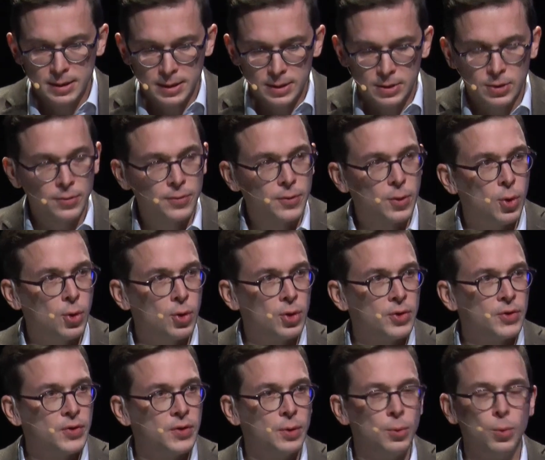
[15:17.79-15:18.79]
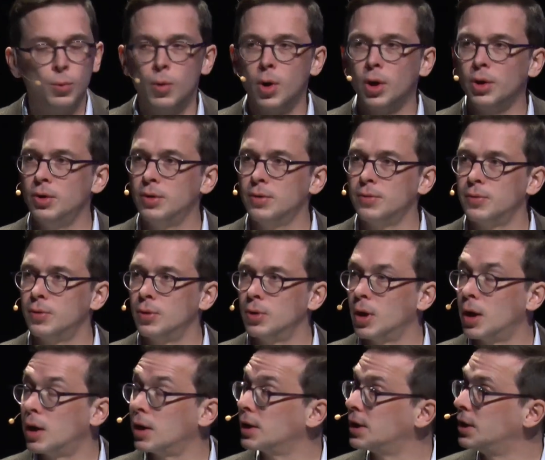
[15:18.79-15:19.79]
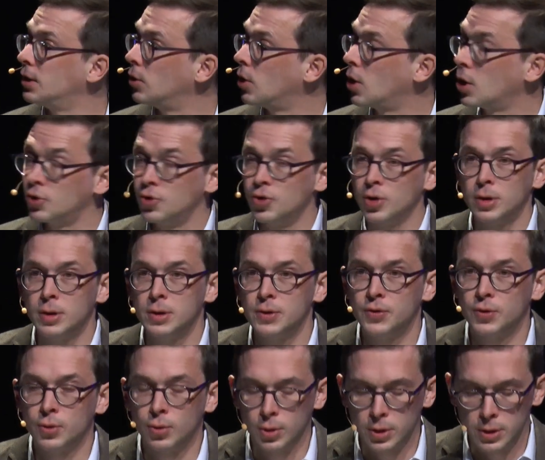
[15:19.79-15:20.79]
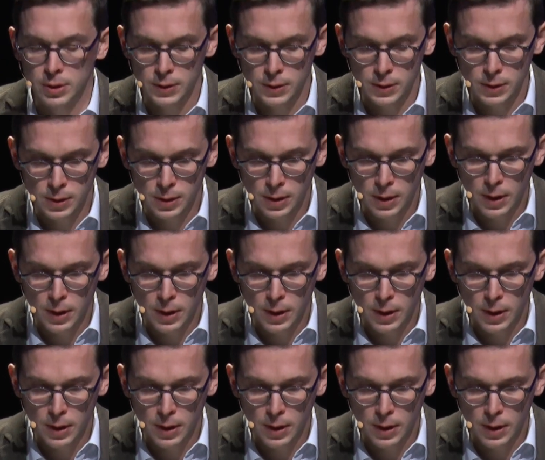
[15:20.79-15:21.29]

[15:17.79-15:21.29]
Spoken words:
is of course a wonderful archaeological source,